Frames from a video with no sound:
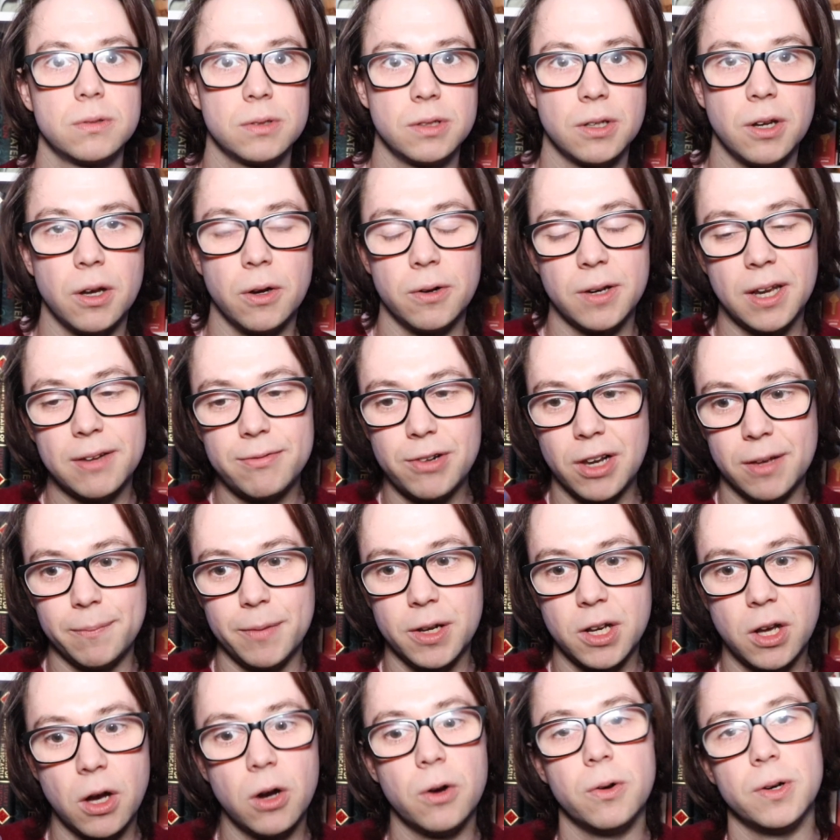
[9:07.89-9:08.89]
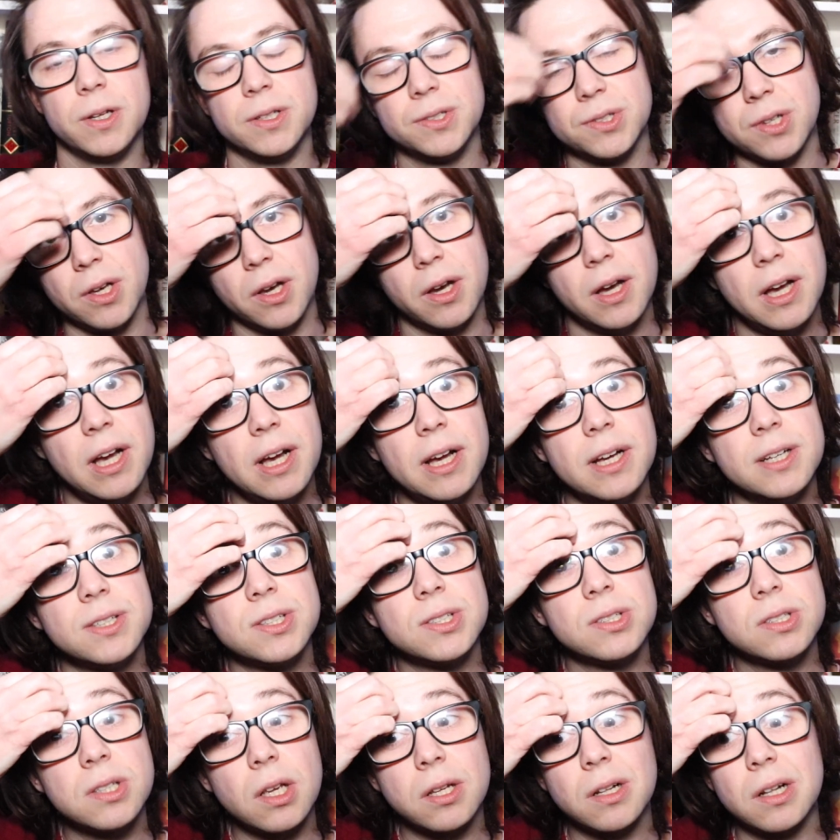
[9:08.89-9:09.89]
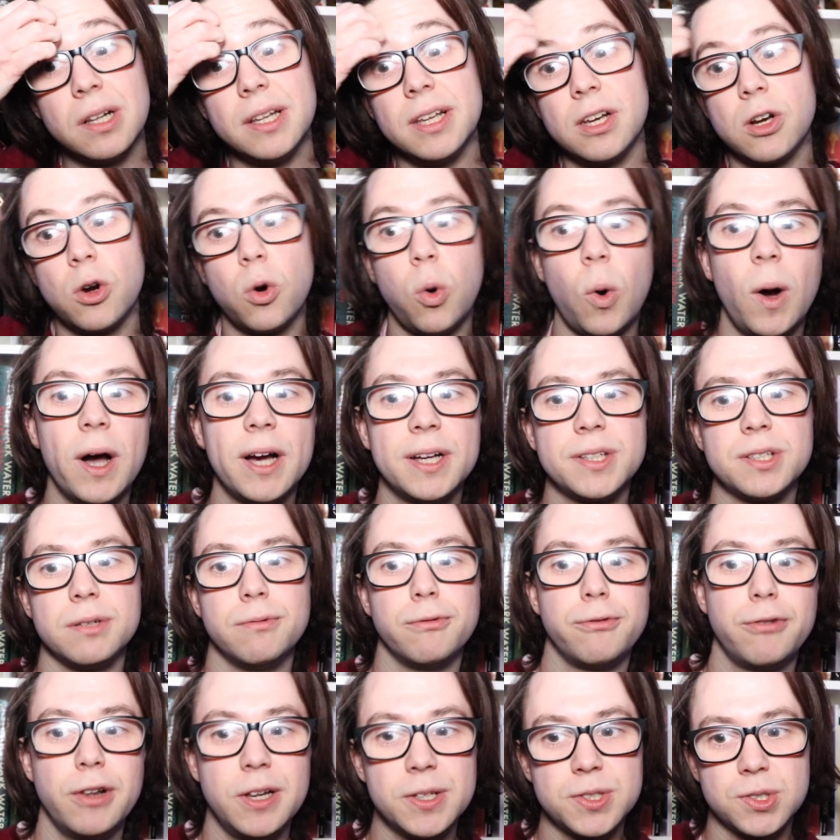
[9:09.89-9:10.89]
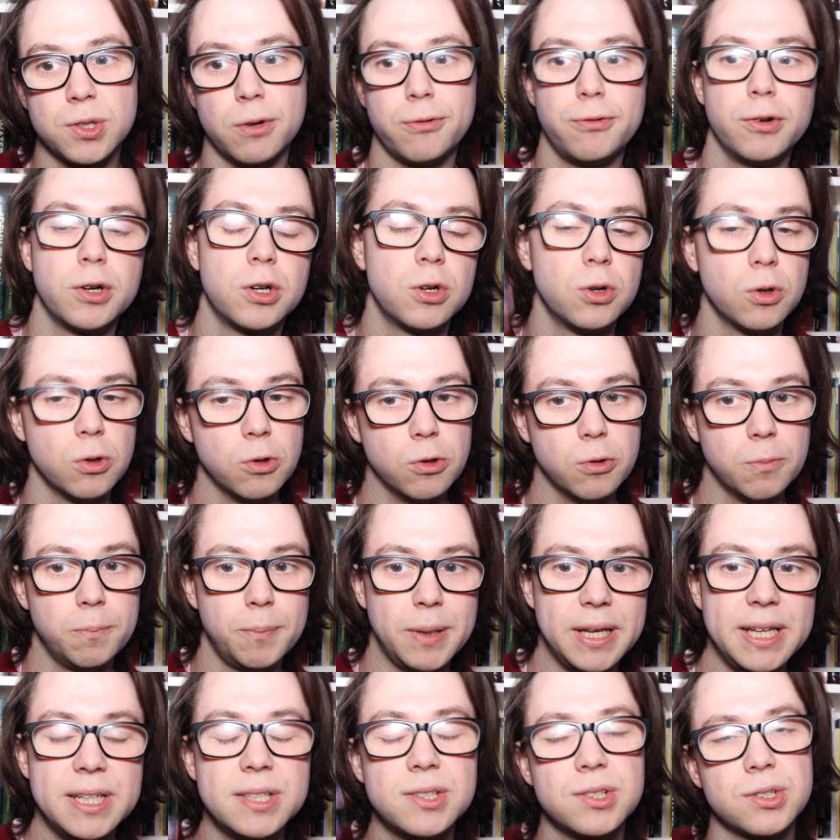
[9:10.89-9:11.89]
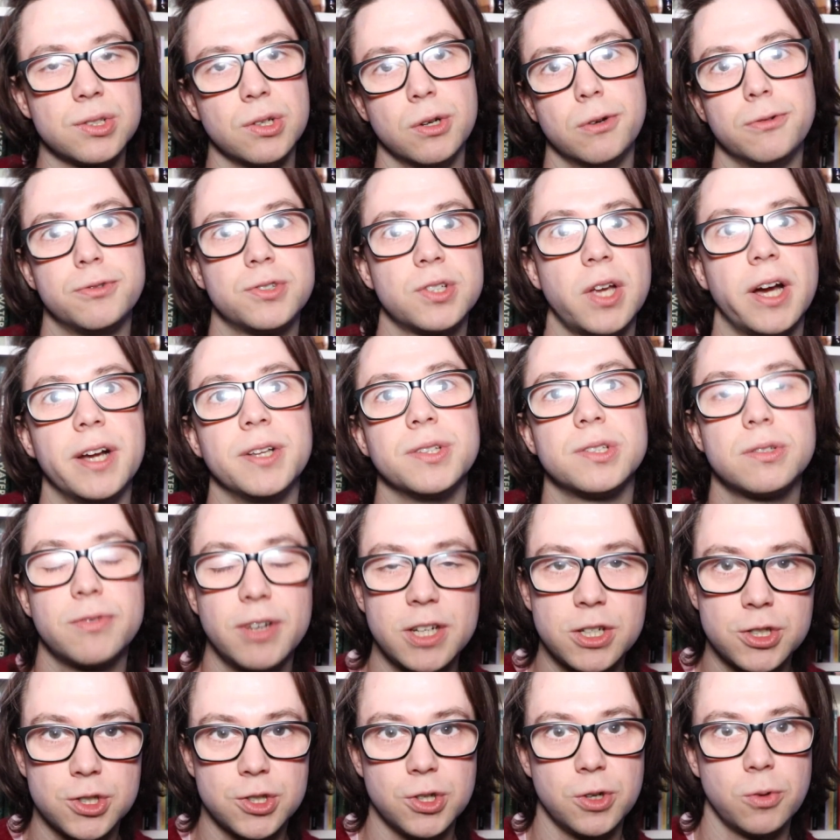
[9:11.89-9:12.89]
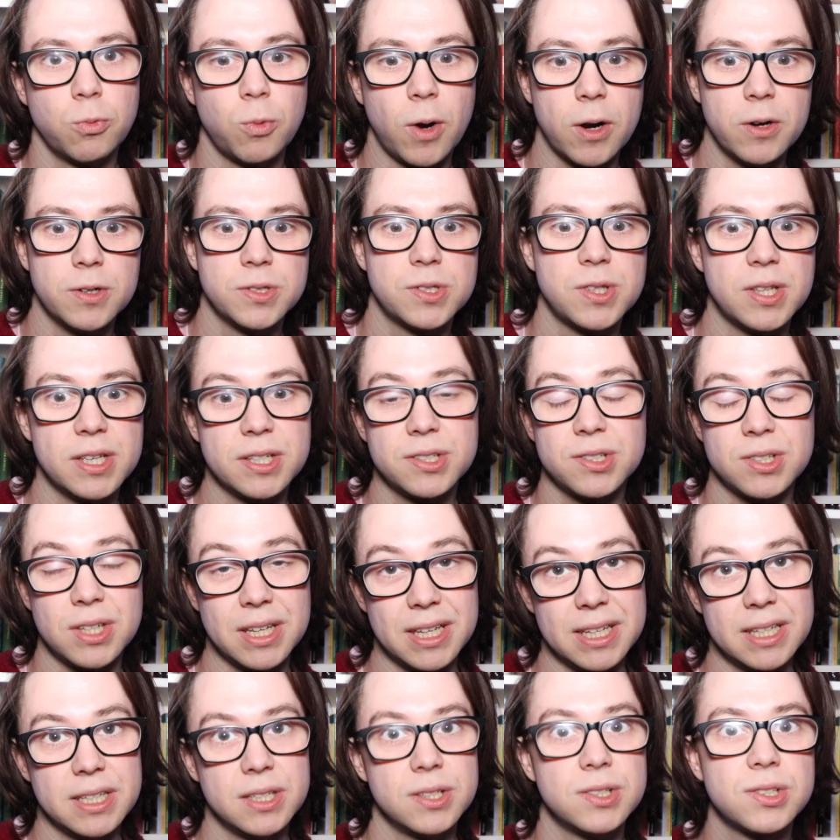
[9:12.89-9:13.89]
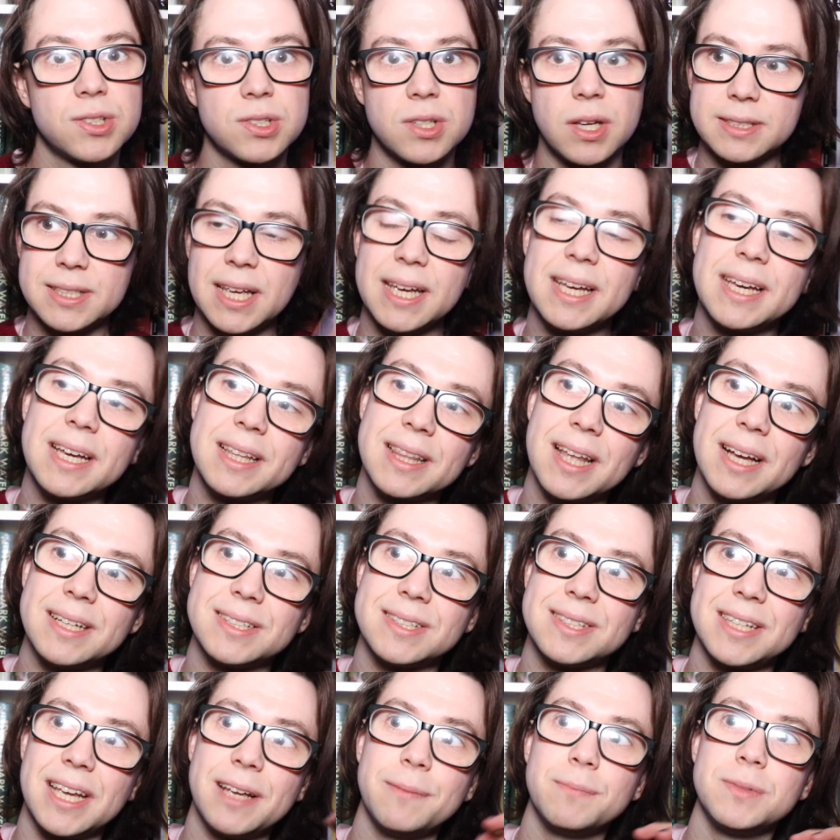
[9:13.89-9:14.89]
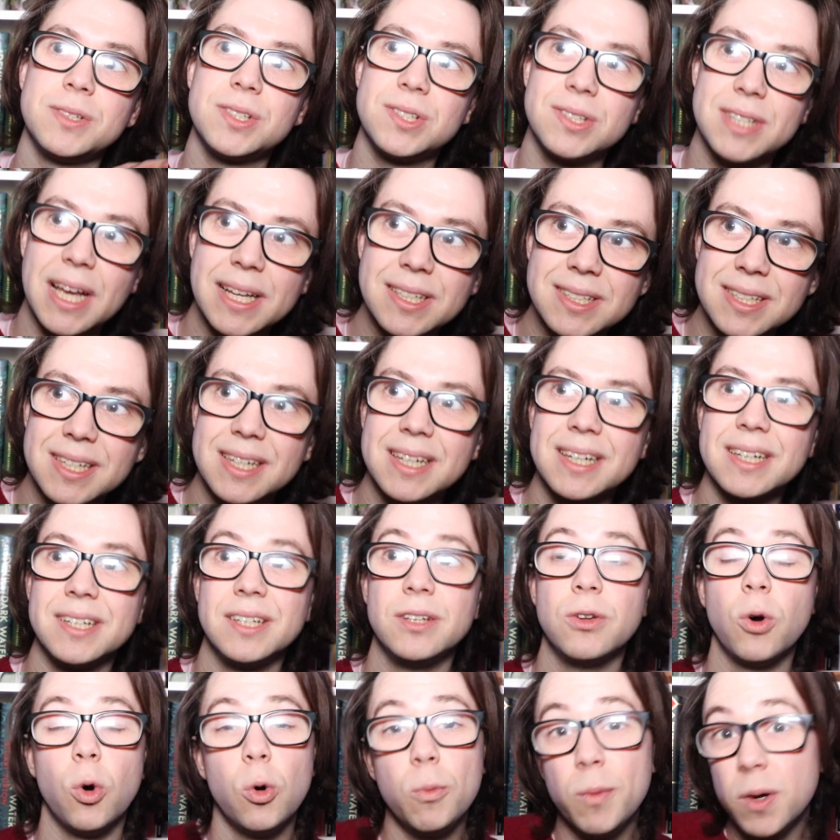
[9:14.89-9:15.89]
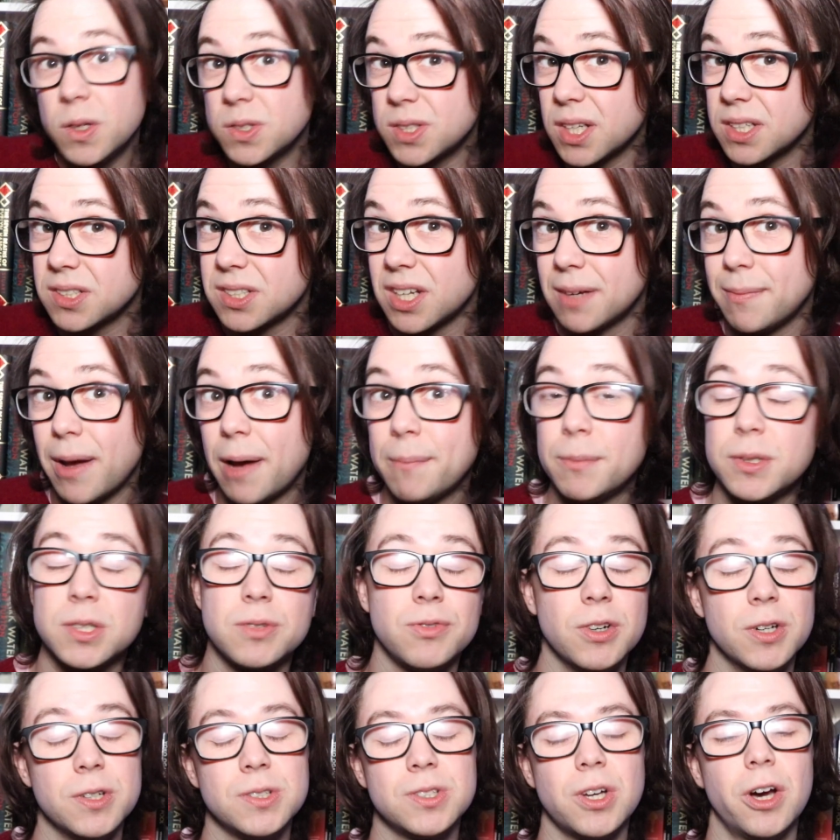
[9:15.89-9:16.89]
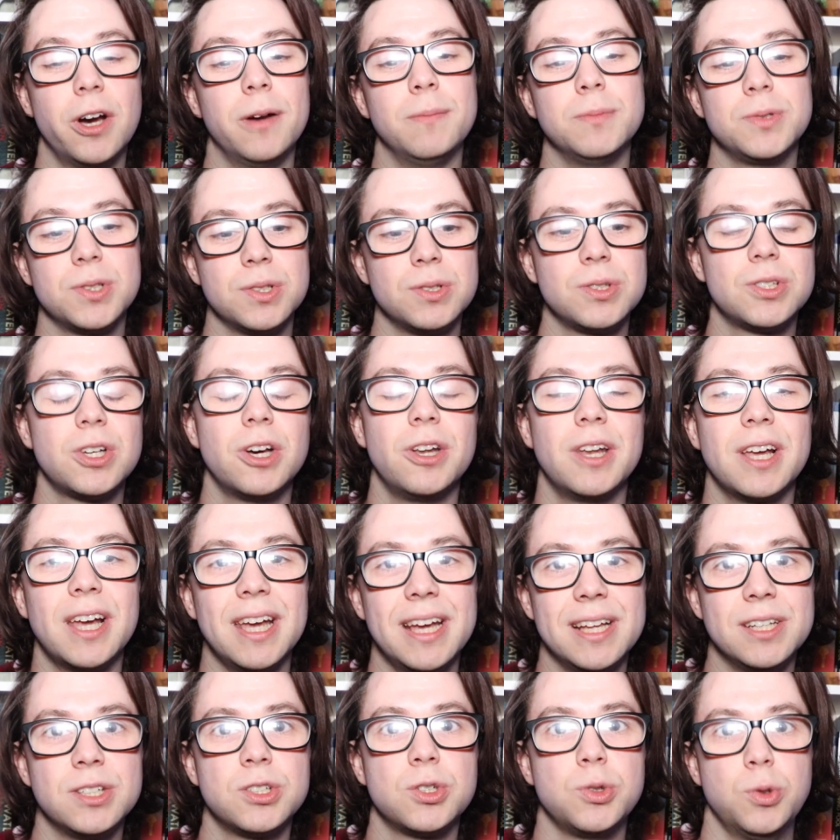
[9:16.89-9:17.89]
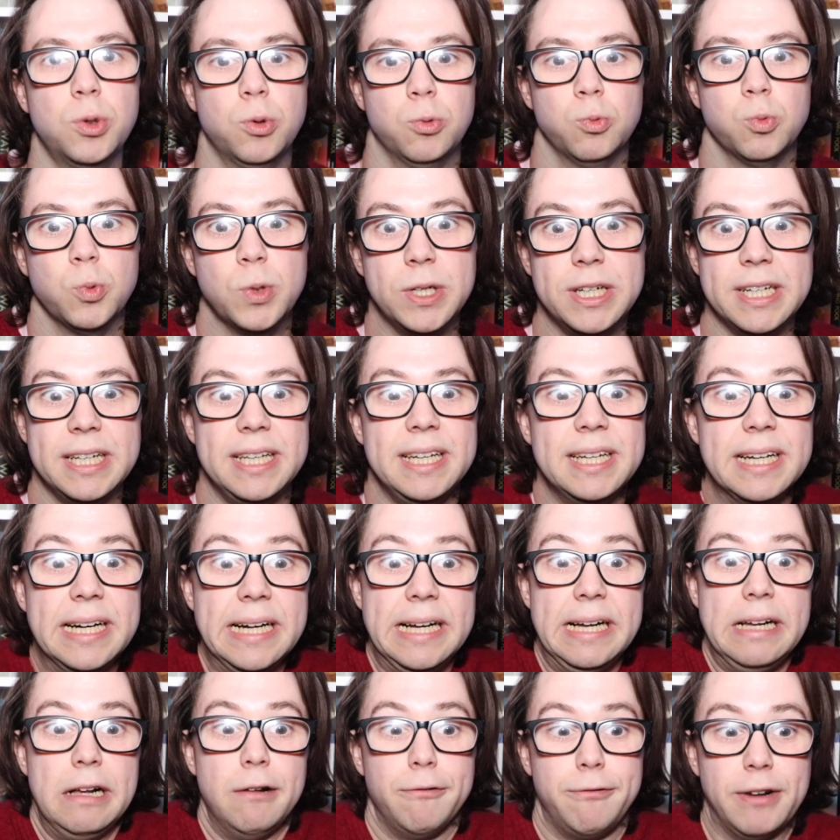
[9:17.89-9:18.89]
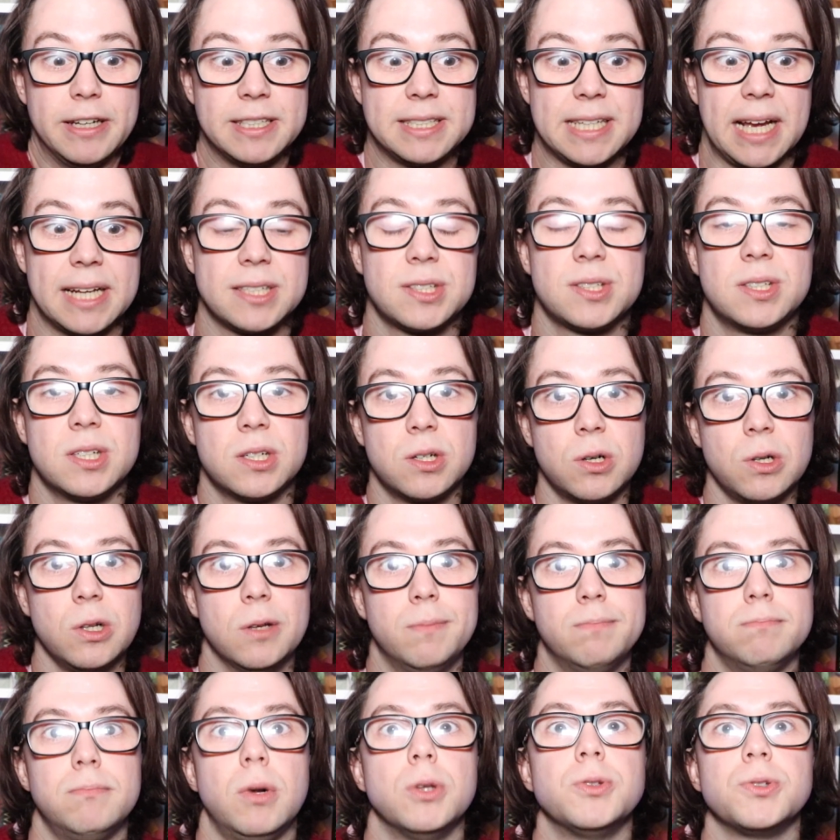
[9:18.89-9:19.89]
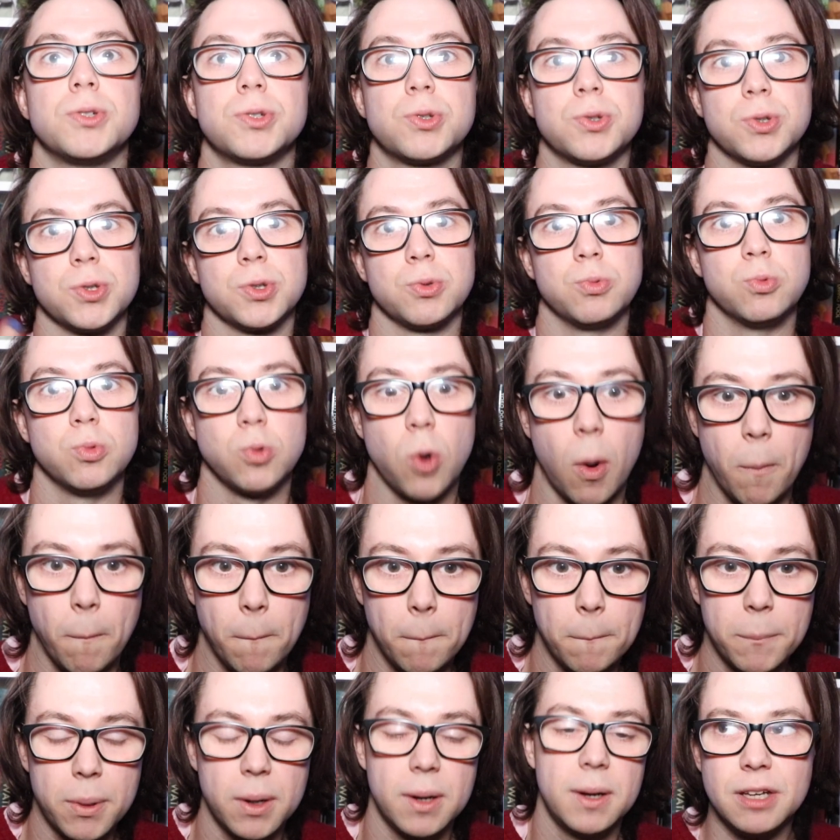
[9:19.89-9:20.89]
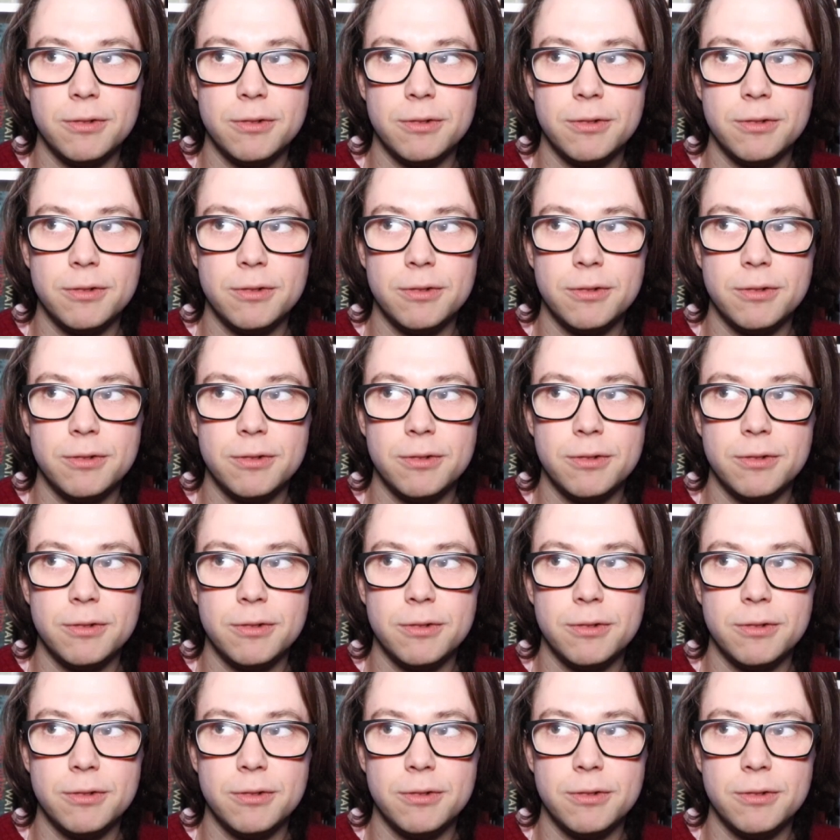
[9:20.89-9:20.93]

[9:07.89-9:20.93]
You know, Never Let Me Go is a subtly quiet and philosophical piece of science fiction, whereas this is taking that same setting and almost that same atmosphere at times and turning it into a really fantastical and monstrous romp.